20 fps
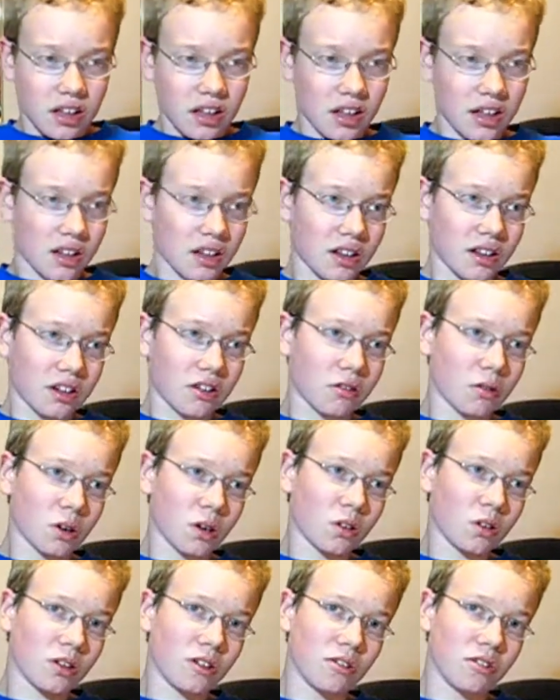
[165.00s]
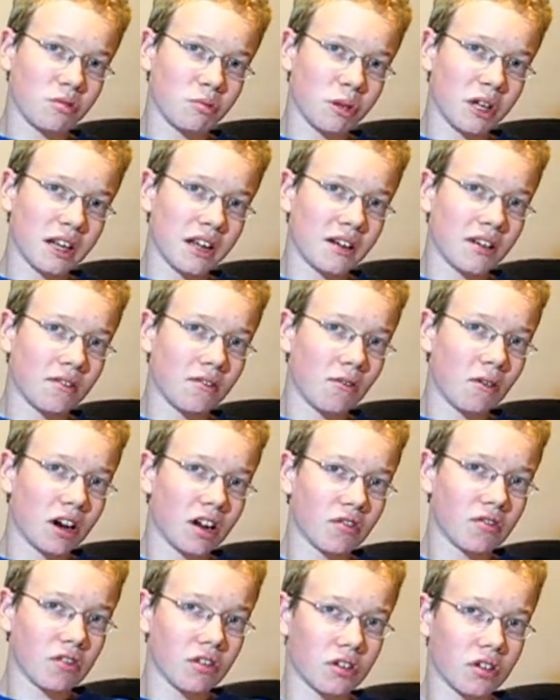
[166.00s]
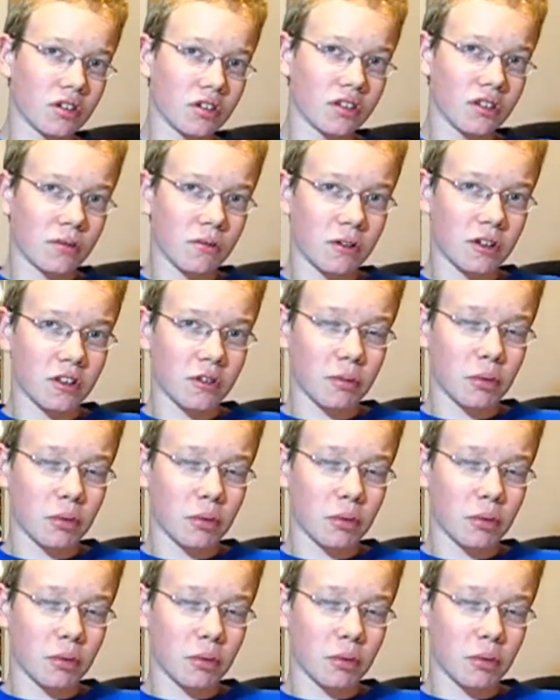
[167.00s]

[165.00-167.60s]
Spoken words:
And critical loads meaning whenever someone's